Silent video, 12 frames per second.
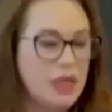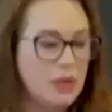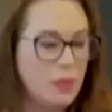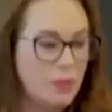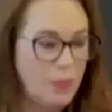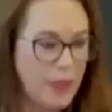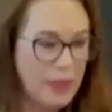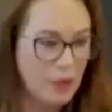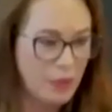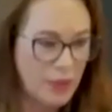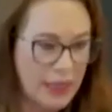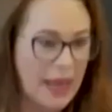in
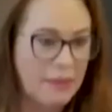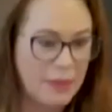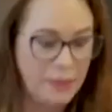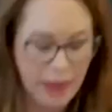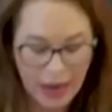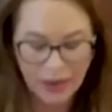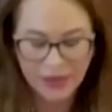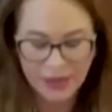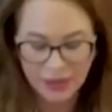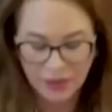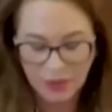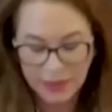the Climate Paris
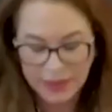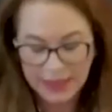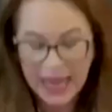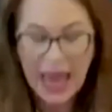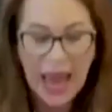Agreement